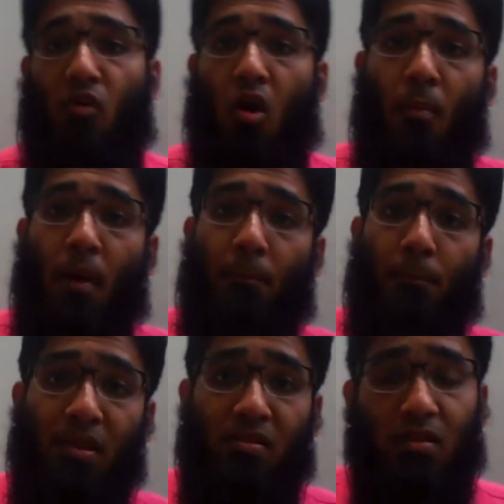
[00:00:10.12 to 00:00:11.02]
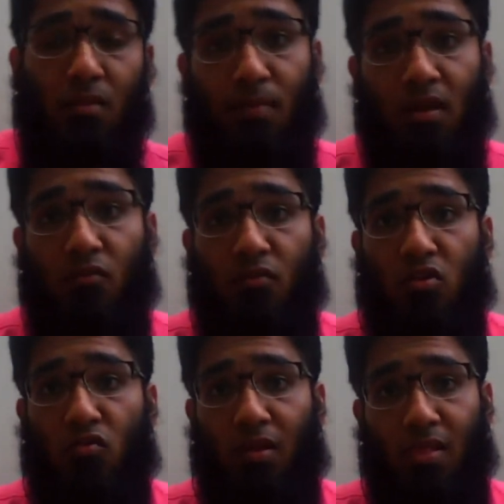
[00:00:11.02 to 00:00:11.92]
from a PCB
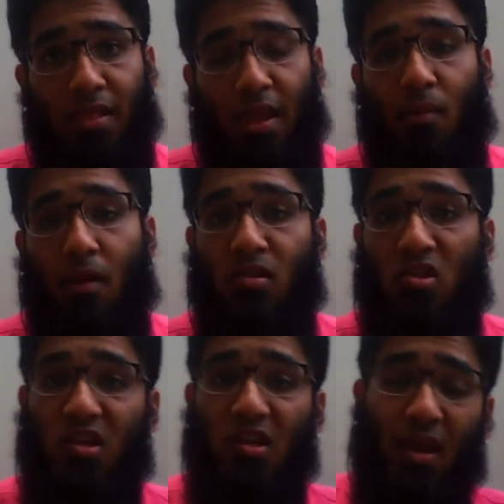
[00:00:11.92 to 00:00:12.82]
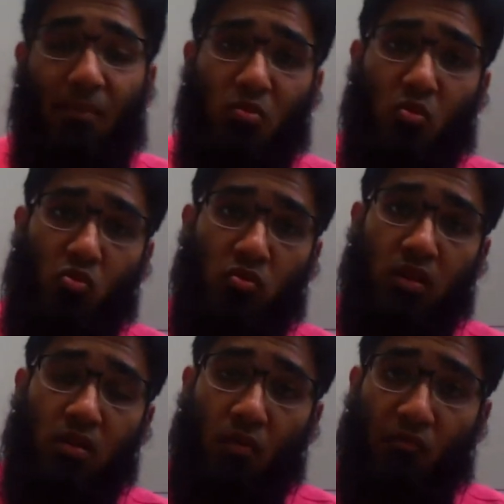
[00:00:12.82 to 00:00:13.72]
which was named a
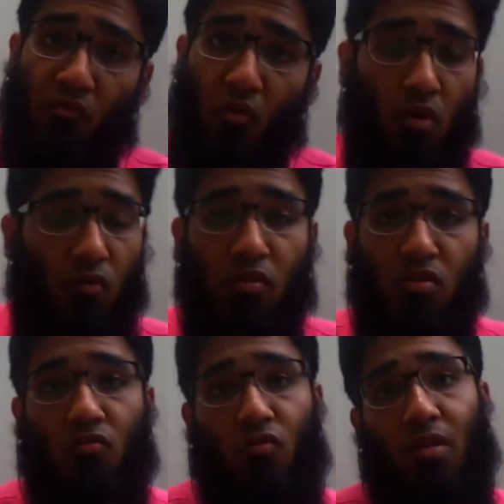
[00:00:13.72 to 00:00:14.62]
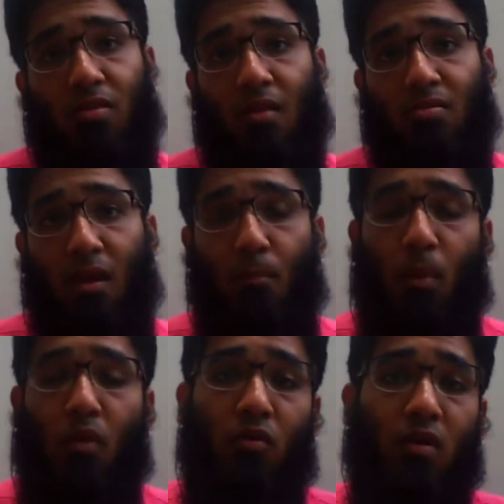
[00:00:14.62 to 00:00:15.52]
GM204, which was a
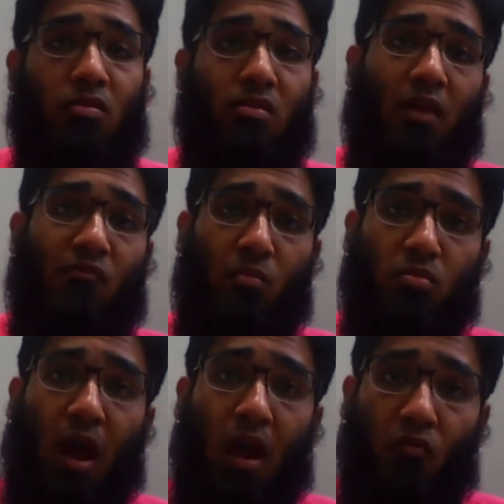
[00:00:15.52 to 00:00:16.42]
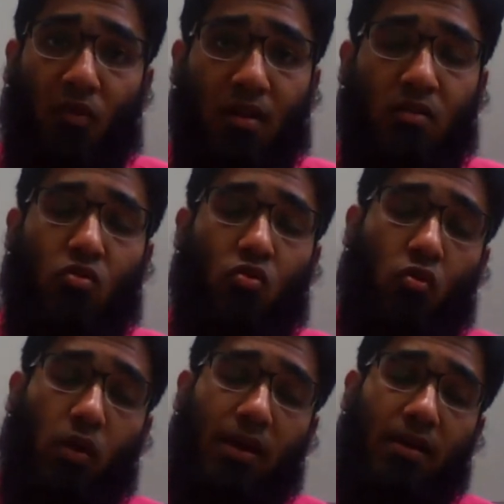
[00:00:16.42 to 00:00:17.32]
sample was sent from Taiwan
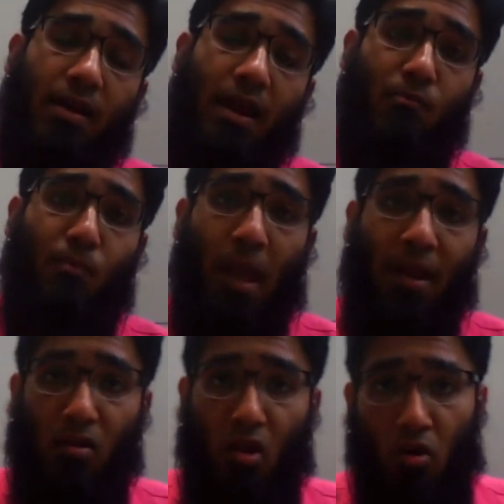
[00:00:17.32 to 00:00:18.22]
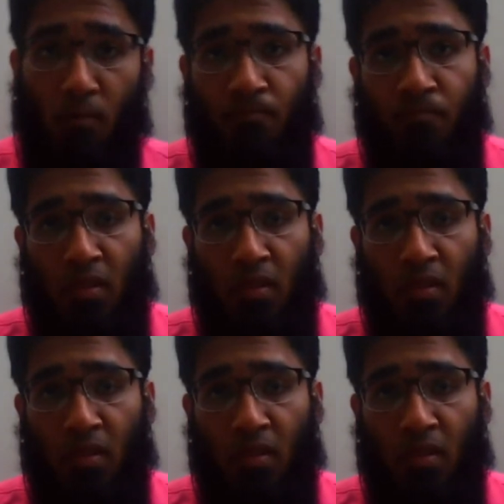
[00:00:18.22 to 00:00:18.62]
to India and Bangalore.